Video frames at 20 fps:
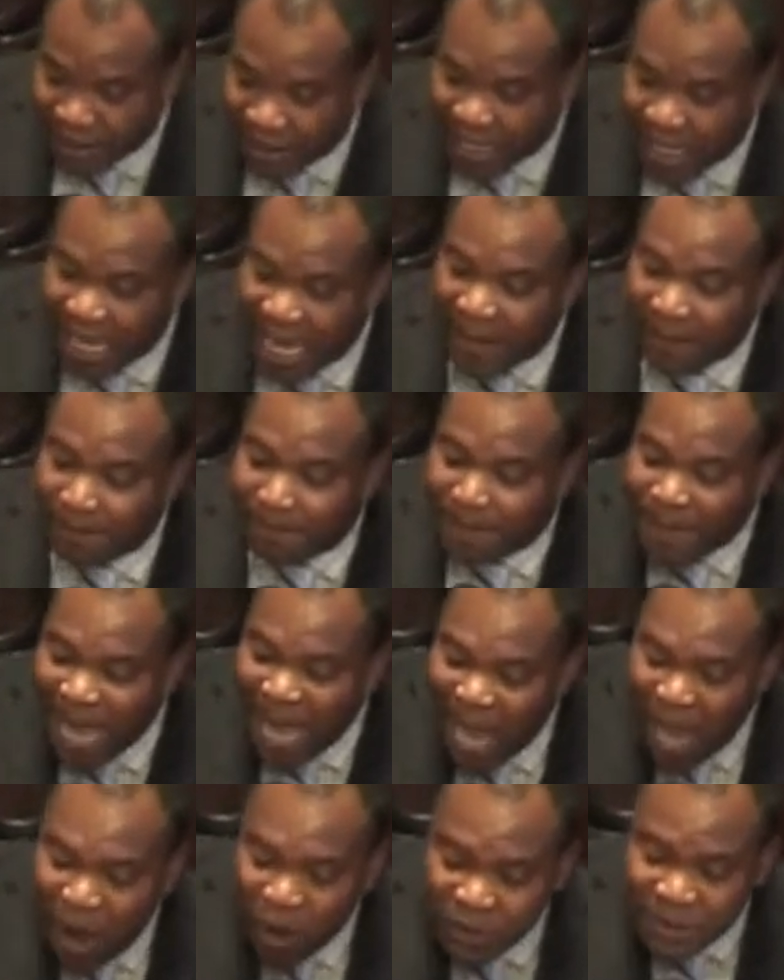and
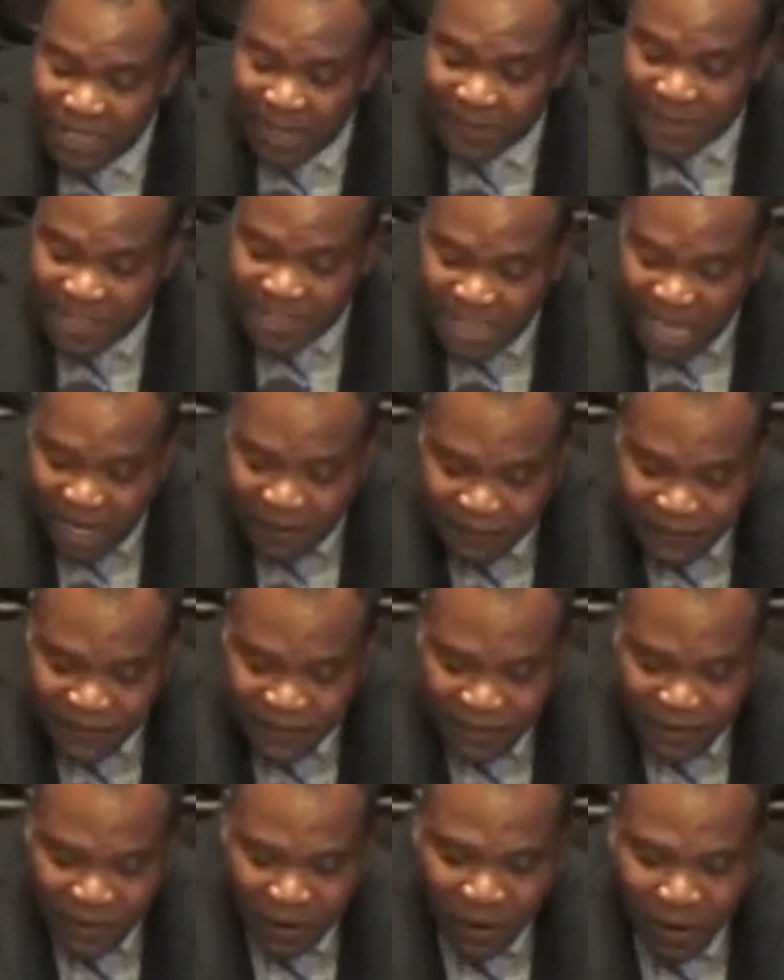bound
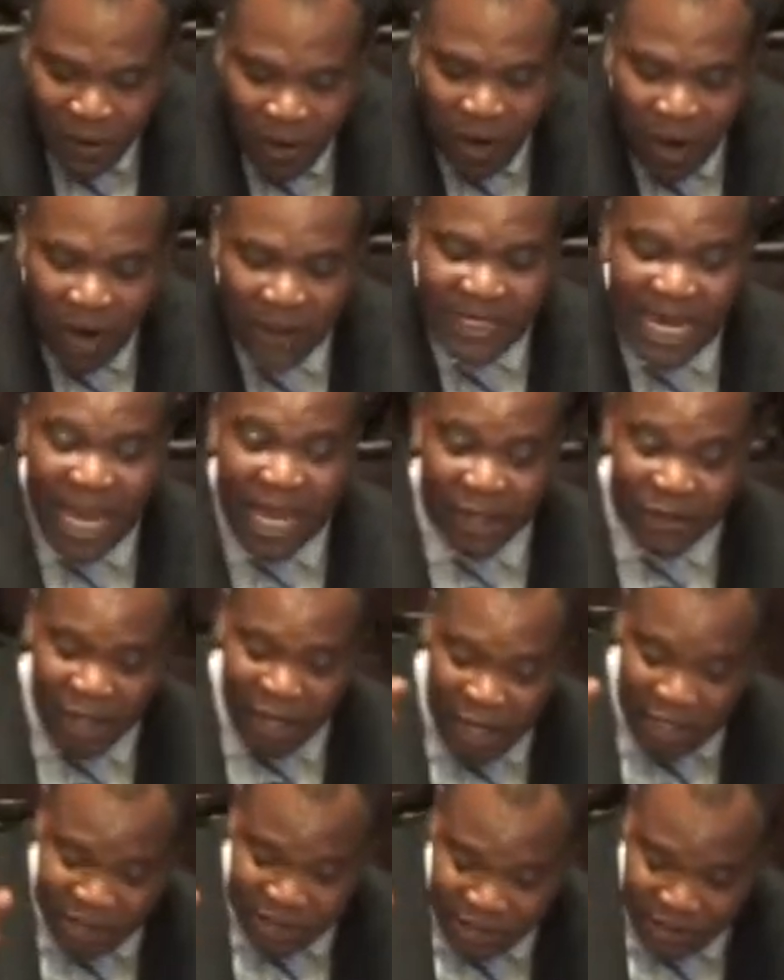themselves under a
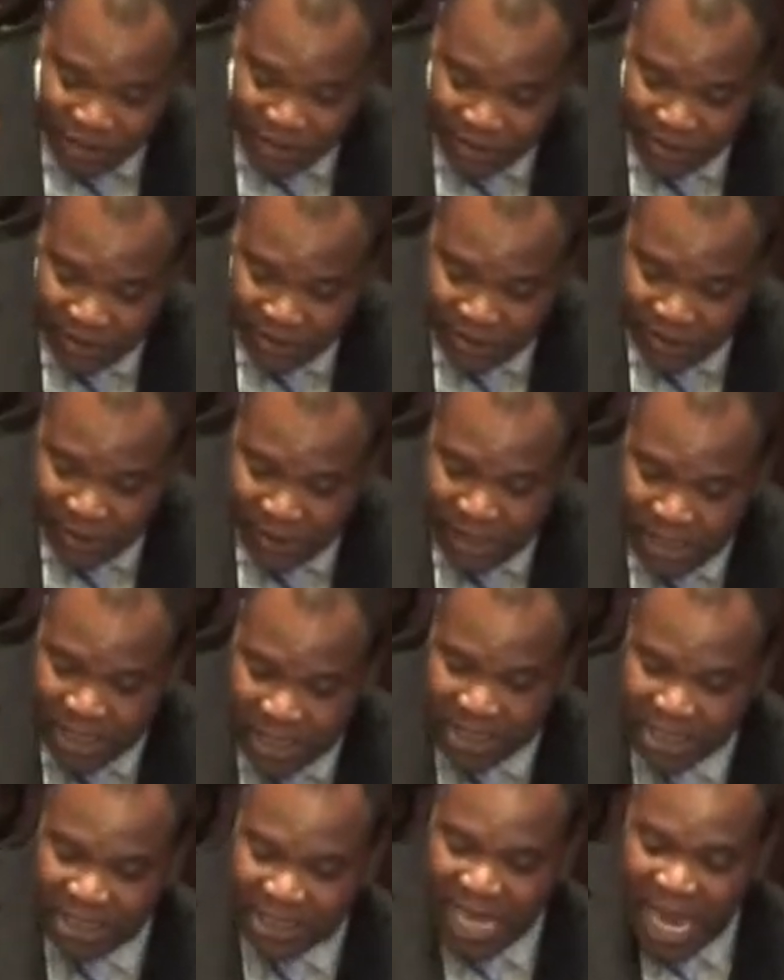curse,
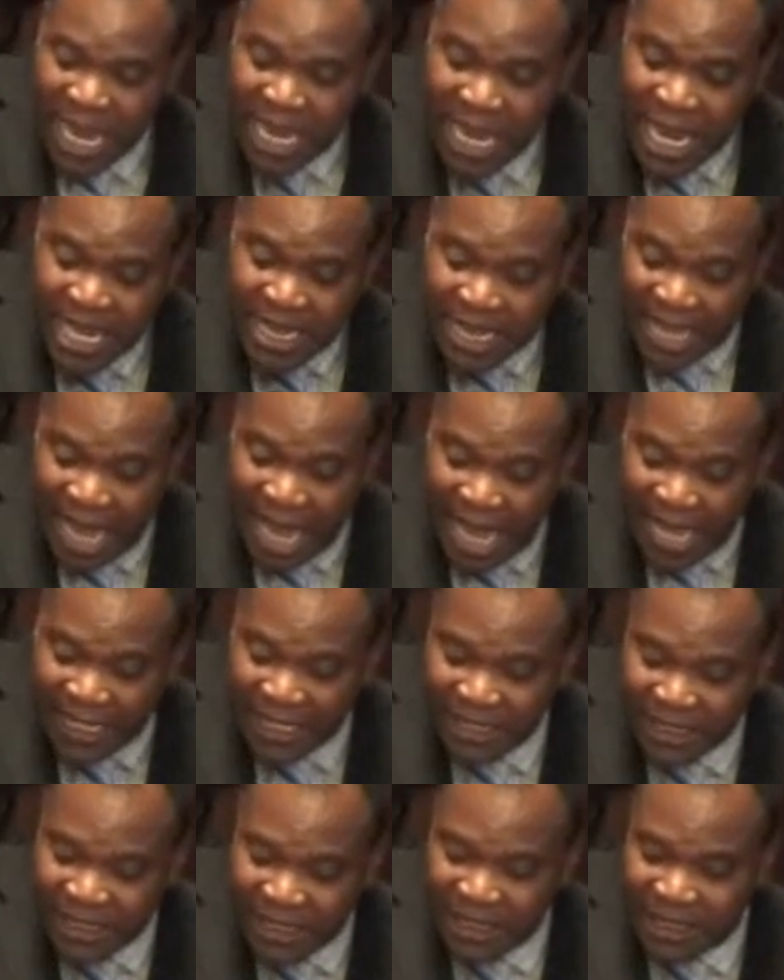saying
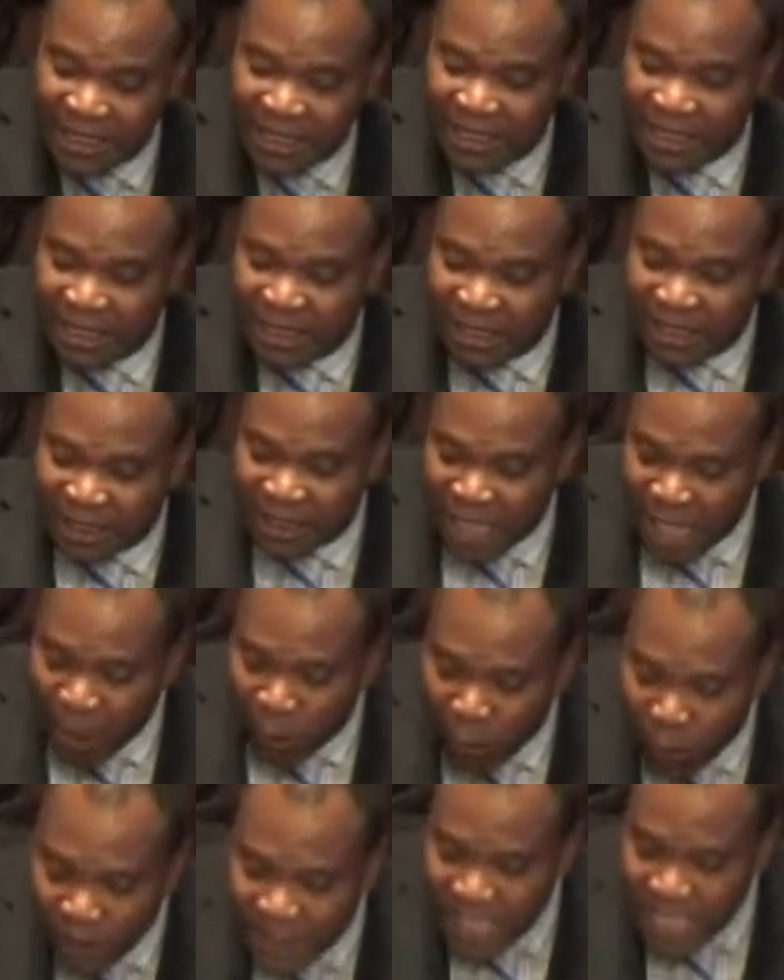that they
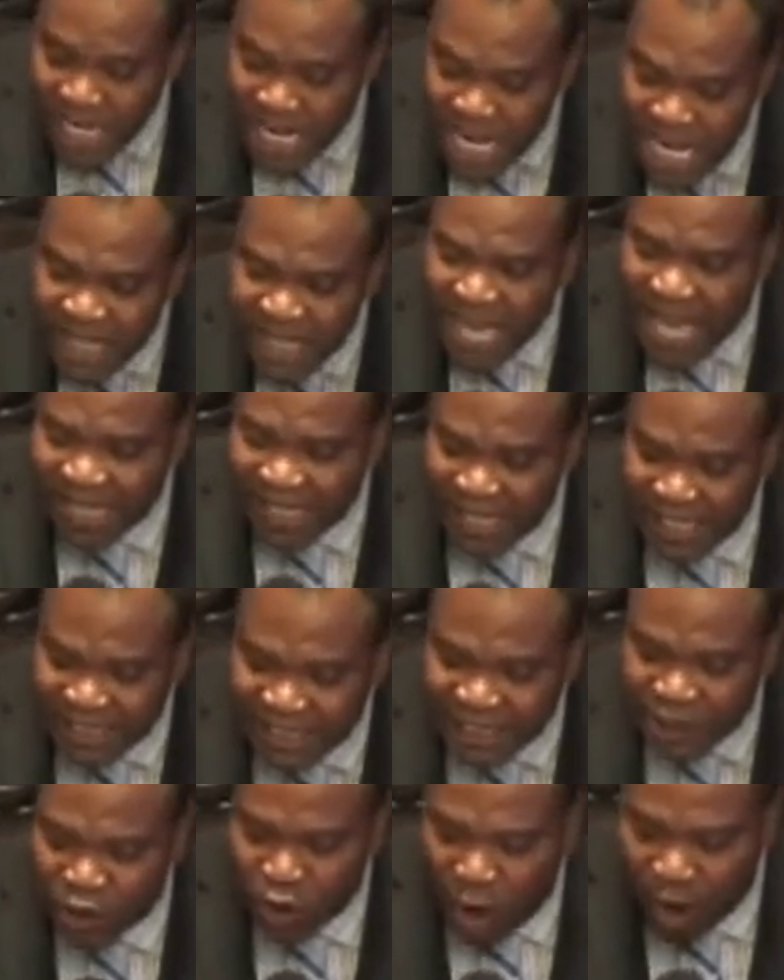would neither
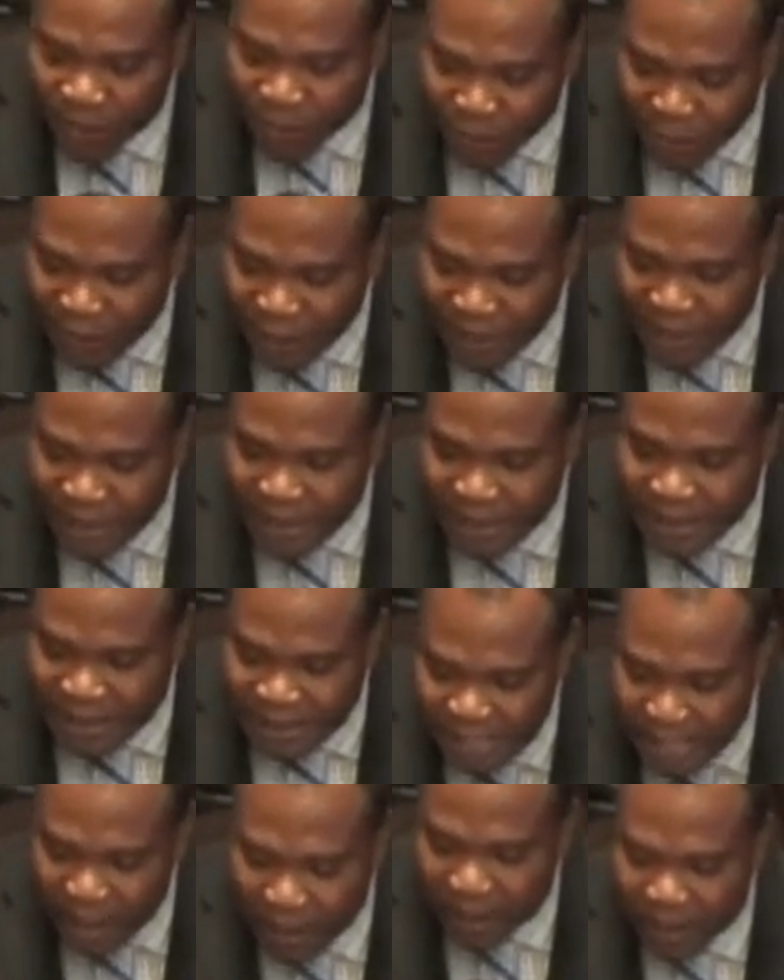eat nor drink
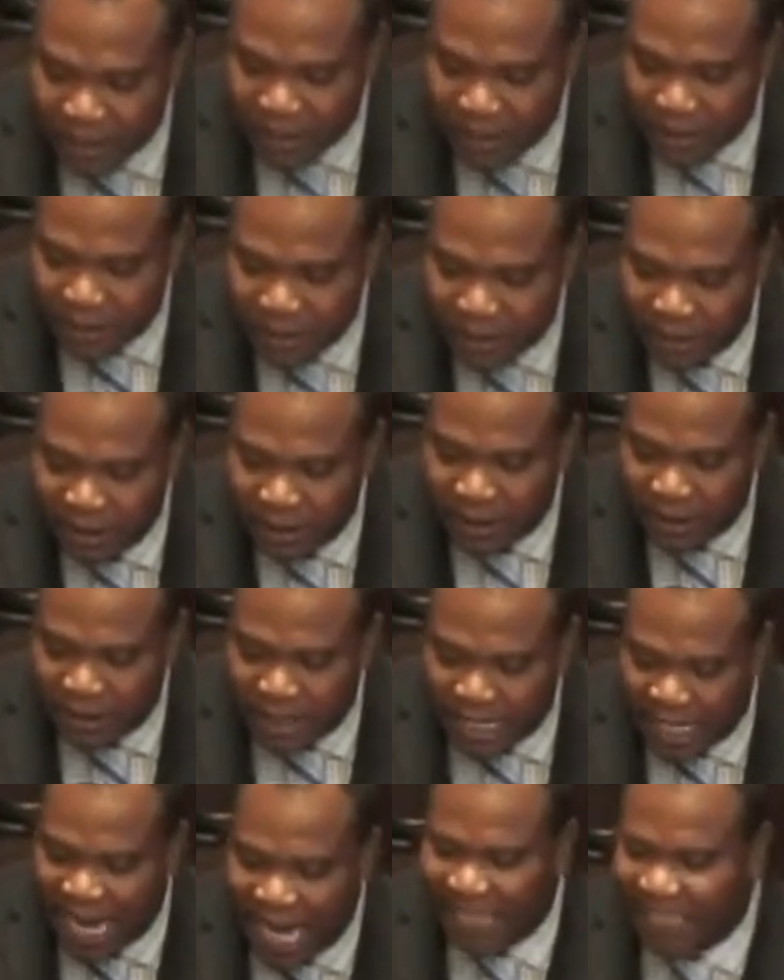till
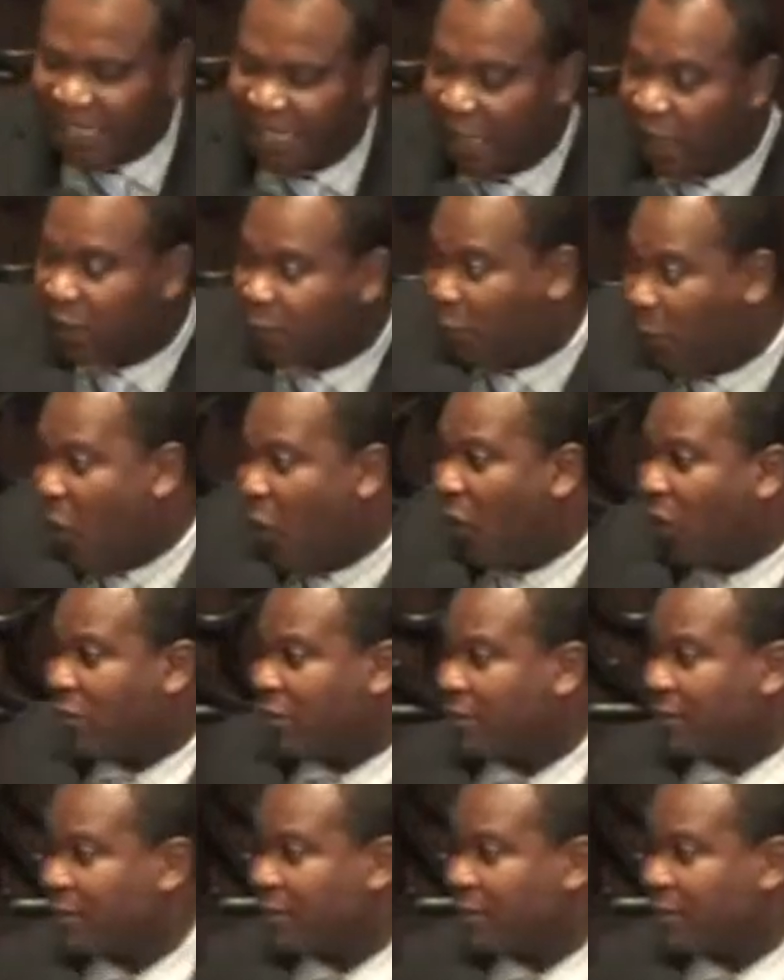they had killed Paul.